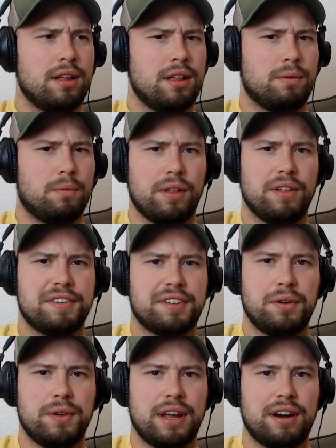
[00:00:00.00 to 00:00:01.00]
one of those
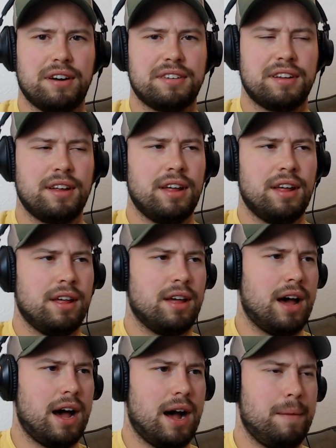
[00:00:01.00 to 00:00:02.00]
2 years,
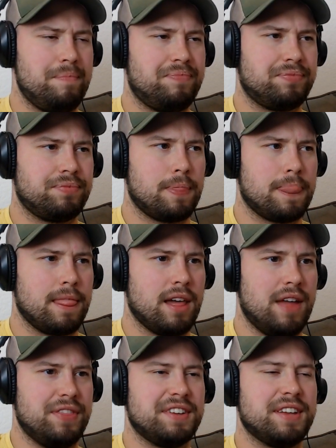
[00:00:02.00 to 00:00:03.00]
at
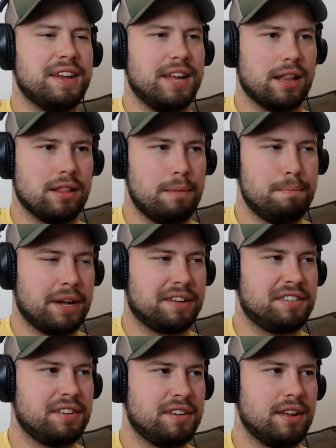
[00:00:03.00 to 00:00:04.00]
the Sydney
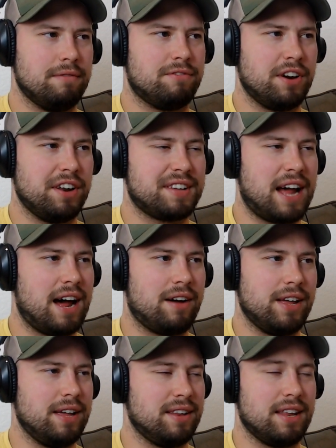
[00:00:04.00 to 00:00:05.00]
Olympics in
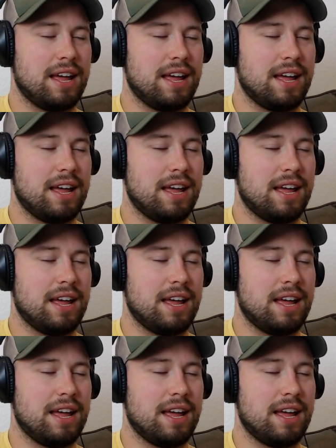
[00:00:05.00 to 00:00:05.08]
freestyle.